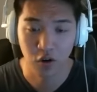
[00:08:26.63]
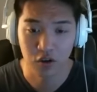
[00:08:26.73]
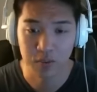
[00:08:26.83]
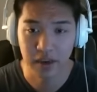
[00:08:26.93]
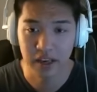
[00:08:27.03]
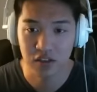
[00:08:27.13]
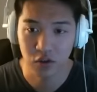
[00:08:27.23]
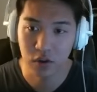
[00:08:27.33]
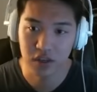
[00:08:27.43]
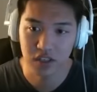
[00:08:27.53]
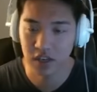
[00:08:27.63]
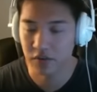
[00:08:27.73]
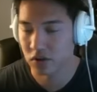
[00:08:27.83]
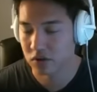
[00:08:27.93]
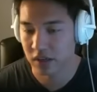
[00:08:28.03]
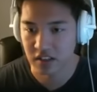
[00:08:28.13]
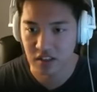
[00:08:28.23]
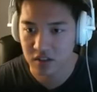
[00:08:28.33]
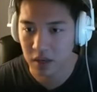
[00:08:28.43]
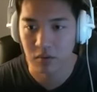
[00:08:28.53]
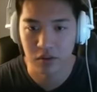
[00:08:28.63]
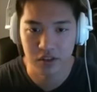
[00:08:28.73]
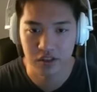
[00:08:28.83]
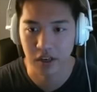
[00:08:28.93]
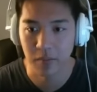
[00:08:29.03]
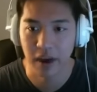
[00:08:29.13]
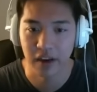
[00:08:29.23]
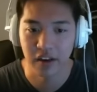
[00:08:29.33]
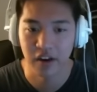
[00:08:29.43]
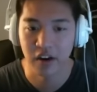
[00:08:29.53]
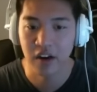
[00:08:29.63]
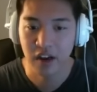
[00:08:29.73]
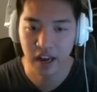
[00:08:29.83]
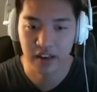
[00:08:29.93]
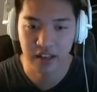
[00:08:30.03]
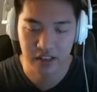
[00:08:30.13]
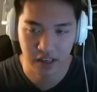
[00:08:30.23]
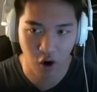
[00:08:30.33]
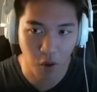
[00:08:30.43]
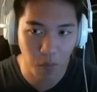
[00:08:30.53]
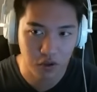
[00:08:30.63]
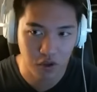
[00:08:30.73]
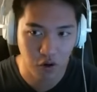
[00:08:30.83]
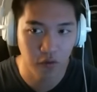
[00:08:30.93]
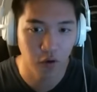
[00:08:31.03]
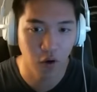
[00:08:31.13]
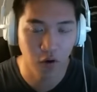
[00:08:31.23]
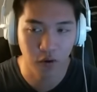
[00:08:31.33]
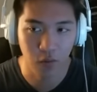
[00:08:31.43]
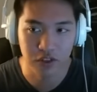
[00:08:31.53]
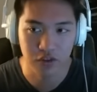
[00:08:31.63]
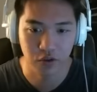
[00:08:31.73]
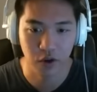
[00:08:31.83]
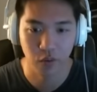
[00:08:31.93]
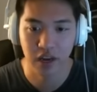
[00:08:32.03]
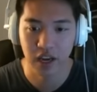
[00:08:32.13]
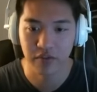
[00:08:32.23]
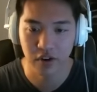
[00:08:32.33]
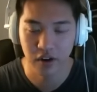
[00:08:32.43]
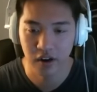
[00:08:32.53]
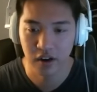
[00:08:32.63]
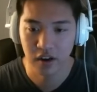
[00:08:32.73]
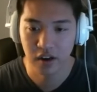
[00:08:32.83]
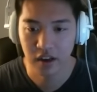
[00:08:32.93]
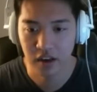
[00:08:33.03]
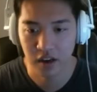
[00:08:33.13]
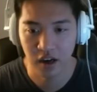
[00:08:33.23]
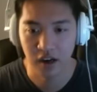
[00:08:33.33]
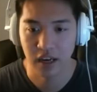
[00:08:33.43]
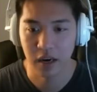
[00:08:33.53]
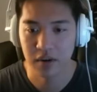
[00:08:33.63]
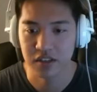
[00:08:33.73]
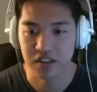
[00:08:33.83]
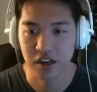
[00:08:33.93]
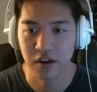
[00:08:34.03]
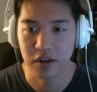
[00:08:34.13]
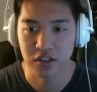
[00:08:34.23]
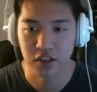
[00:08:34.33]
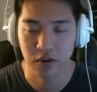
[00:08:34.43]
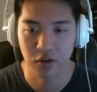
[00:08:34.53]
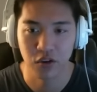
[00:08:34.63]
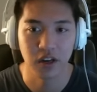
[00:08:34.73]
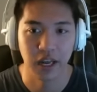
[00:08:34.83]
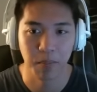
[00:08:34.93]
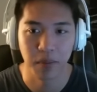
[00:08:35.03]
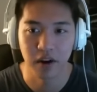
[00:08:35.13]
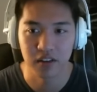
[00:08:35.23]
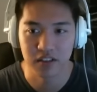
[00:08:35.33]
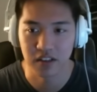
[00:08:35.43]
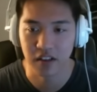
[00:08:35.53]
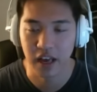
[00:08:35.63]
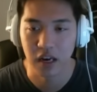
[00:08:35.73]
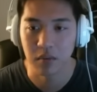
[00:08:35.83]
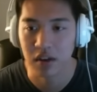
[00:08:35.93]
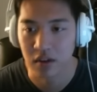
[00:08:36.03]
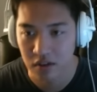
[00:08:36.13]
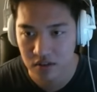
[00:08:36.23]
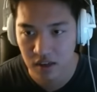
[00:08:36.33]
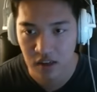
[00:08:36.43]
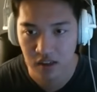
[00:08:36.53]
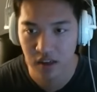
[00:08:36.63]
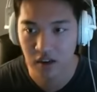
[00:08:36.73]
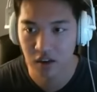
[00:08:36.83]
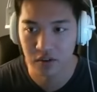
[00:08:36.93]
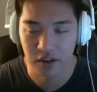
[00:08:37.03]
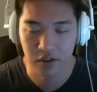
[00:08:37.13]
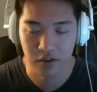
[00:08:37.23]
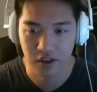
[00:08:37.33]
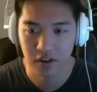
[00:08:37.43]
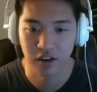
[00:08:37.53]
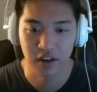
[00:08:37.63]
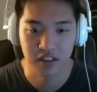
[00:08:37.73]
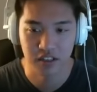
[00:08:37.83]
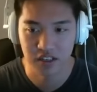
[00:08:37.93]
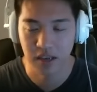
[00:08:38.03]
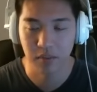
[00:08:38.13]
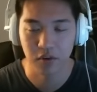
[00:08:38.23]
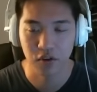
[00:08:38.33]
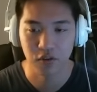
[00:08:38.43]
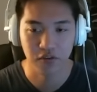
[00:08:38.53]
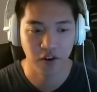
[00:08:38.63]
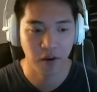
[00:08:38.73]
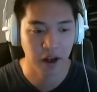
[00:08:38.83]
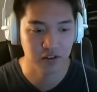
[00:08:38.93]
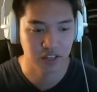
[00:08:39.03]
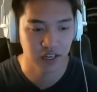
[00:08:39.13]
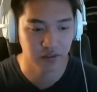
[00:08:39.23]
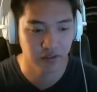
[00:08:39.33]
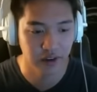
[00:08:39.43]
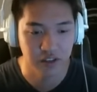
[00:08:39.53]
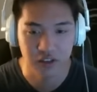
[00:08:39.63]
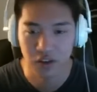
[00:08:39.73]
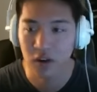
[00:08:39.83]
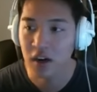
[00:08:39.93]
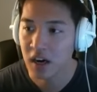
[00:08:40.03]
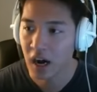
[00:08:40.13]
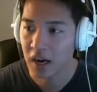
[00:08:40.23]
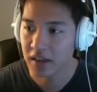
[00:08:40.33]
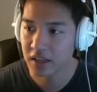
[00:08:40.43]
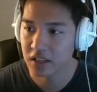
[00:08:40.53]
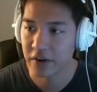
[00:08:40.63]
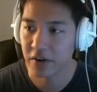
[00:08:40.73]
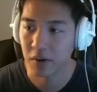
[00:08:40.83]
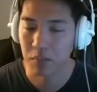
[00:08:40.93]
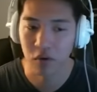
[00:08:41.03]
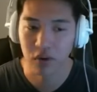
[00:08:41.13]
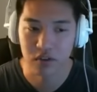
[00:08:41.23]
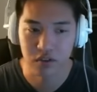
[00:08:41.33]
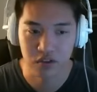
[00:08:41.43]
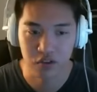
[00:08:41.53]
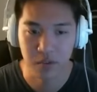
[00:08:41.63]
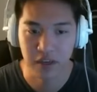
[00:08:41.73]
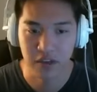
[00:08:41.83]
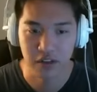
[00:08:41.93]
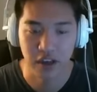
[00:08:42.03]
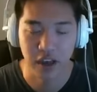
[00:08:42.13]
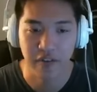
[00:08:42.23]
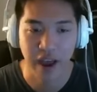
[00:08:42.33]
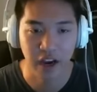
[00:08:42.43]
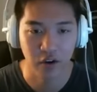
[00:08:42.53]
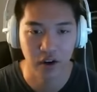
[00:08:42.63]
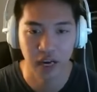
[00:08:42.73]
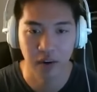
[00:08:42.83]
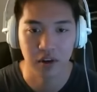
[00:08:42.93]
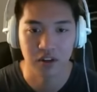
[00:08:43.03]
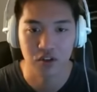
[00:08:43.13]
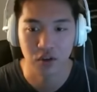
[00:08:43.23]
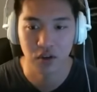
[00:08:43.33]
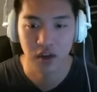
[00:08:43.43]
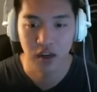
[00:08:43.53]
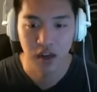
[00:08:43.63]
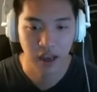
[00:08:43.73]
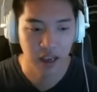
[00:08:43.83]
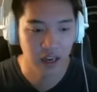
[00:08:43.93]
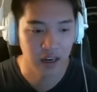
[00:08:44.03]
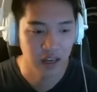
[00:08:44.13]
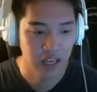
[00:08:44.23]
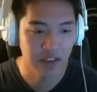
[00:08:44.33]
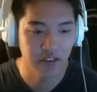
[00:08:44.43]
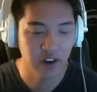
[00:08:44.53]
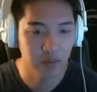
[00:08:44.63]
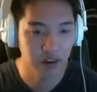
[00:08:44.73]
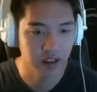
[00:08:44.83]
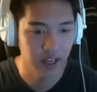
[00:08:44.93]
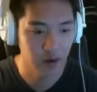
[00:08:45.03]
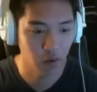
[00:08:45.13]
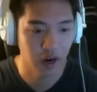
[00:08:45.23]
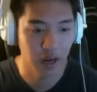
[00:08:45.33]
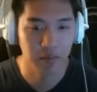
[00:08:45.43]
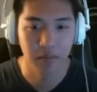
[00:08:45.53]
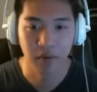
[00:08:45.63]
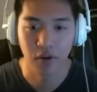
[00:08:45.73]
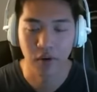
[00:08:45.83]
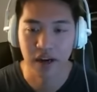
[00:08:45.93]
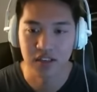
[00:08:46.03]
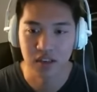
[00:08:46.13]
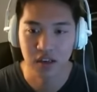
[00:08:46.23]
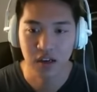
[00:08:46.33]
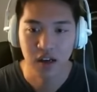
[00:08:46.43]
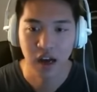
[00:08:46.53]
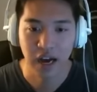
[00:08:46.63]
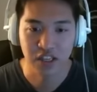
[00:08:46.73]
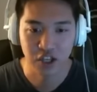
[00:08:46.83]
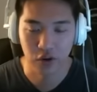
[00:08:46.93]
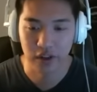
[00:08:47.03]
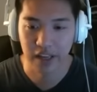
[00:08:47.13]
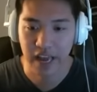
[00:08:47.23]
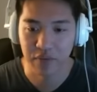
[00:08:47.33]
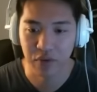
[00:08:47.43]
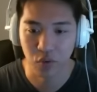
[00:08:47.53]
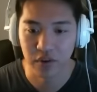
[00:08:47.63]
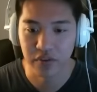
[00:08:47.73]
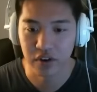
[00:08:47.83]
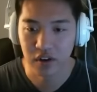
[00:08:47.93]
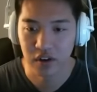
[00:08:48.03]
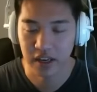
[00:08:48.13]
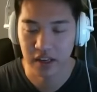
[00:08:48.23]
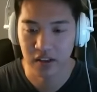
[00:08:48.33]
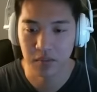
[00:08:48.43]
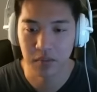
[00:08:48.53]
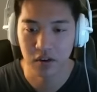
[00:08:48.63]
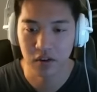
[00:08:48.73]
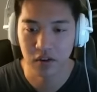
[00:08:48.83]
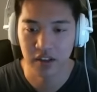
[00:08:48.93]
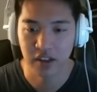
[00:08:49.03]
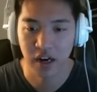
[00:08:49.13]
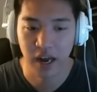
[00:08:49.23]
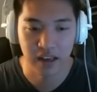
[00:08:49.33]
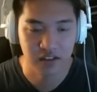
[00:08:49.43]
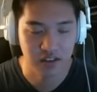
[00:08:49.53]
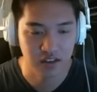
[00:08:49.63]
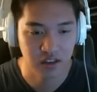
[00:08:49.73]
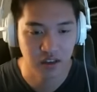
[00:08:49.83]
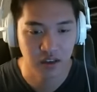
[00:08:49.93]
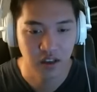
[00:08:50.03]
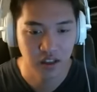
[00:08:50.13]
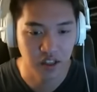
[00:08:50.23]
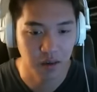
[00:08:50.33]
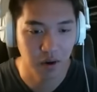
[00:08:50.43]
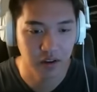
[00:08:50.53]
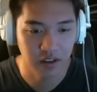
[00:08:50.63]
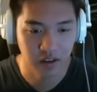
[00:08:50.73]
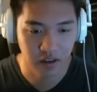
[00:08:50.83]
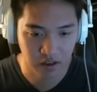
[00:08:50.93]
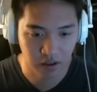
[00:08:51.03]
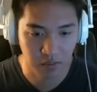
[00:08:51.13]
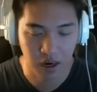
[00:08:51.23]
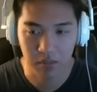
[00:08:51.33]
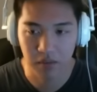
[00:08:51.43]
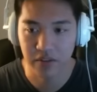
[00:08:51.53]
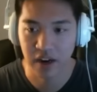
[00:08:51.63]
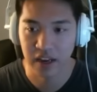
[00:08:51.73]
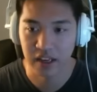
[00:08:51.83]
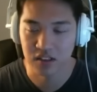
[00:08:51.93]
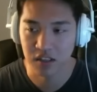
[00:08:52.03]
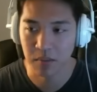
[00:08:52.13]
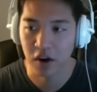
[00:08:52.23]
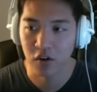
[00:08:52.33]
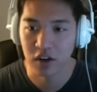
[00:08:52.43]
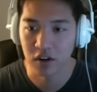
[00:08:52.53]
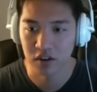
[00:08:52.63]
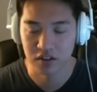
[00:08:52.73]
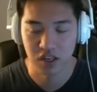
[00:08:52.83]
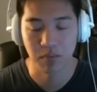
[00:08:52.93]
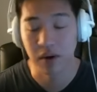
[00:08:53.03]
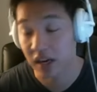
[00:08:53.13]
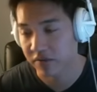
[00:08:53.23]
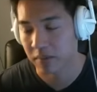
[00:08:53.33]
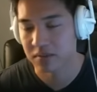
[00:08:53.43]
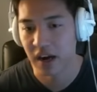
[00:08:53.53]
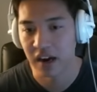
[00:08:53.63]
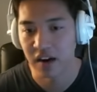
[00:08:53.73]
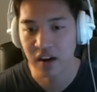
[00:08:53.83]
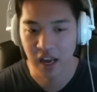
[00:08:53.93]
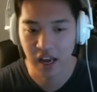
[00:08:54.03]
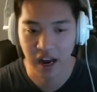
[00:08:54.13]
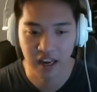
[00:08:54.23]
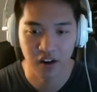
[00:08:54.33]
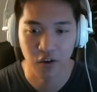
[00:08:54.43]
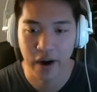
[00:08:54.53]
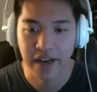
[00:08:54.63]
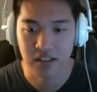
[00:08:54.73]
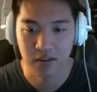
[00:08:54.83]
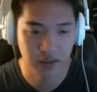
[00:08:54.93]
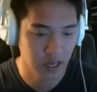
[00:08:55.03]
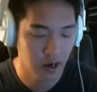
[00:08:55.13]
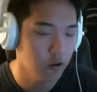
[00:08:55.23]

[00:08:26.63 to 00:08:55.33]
ultimate cancel, you want to see if there's like a disabler sitting back here, and that's like almost over one screen away. If your camera is centered around your hero, you can like barely see the enemy heroes, let alone the heroes that are going to disable you from outside of range. So I think it's very important to make sure that you have accurate camera control. And even in mid lane, when I'm harassing, I generally like have the river like in the middle, and then I can see them on the bottom left, and I can see my own hero on the top right if I'm dire, and I can harass, because I